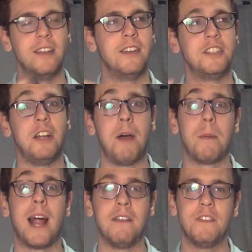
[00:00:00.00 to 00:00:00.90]
So my
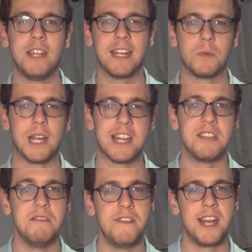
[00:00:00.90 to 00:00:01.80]
plan for the next week is to
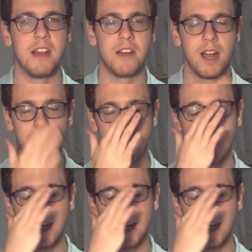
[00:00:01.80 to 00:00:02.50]
do a video diary,